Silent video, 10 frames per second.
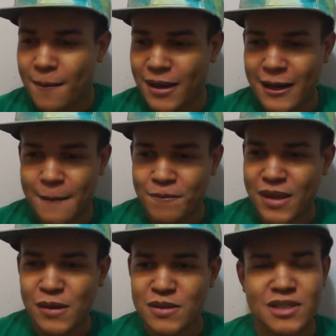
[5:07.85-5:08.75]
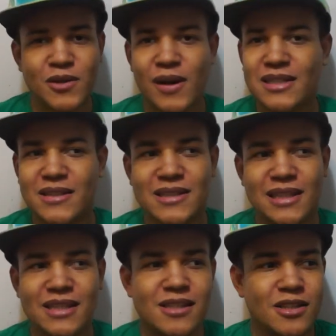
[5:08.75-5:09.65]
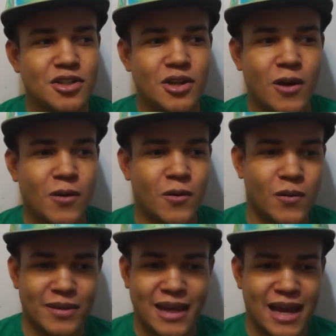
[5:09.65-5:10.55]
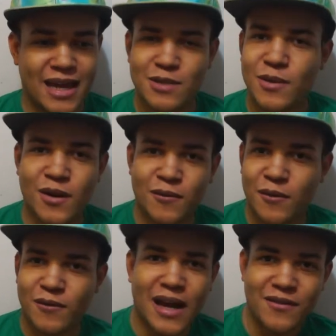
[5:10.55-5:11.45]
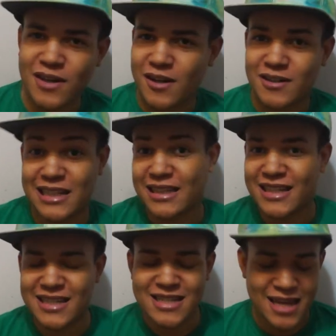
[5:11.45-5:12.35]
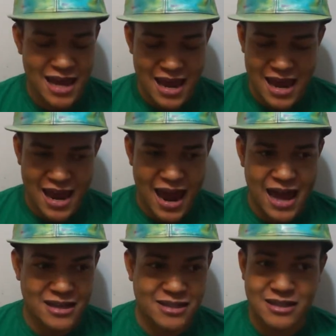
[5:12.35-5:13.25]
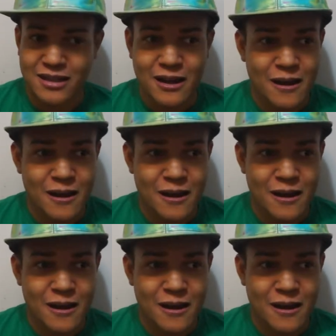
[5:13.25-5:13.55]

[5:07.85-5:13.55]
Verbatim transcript: But it was just crazy. I was like, this is a show that has been on for five years at least, has